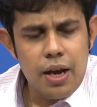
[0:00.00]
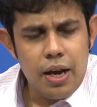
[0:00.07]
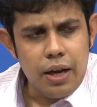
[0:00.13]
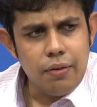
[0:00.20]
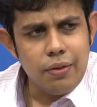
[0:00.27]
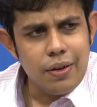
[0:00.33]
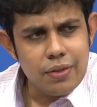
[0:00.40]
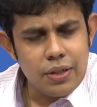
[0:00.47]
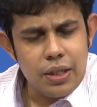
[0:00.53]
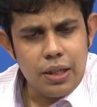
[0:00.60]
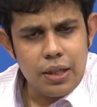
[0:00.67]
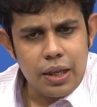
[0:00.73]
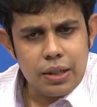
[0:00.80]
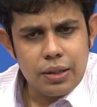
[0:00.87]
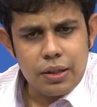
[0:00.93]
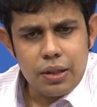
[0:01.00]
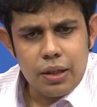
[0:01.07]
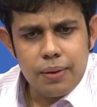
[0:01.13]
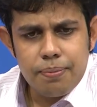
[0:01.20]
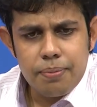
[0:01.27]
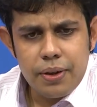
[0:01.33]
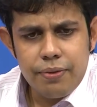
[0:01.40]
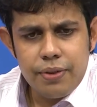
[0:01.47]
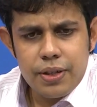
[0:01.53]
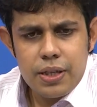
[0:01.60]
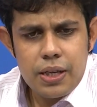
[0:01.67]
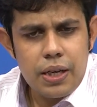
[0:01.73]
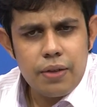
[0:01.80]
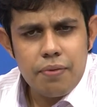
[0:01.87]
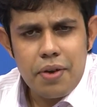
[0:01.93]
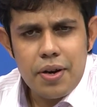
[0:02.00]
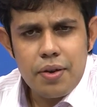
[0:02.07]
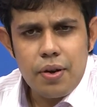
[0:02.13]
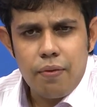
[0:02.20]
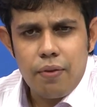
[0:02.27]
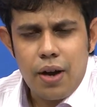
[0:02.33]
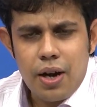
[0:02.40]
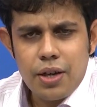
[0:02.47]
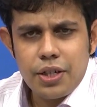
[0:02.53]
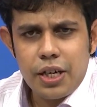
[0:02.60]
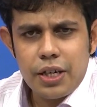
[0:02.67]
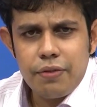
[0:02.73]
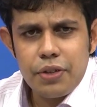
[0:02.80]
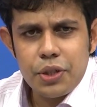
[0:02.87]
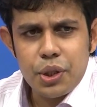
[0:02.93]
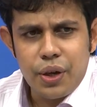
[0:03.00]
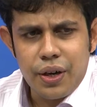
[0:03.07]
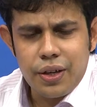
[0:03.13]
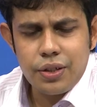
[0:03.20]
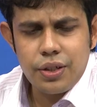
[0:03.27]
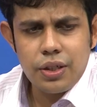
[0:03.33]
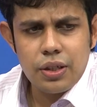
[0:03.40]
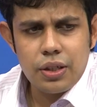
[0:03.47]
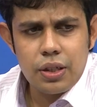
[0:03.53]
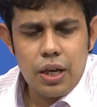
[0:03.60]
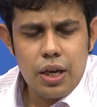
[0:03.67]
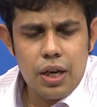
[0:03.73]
And we have seen that previously when you have large activation energies,